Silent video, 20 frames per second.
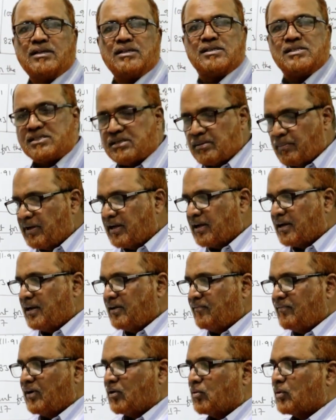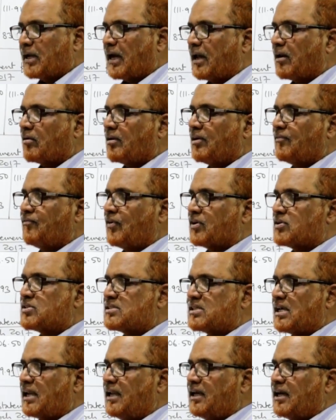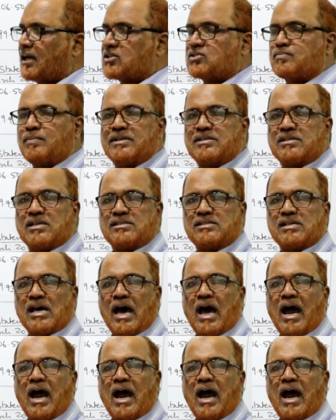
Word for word: Similarly, we have to calculate for selling expenses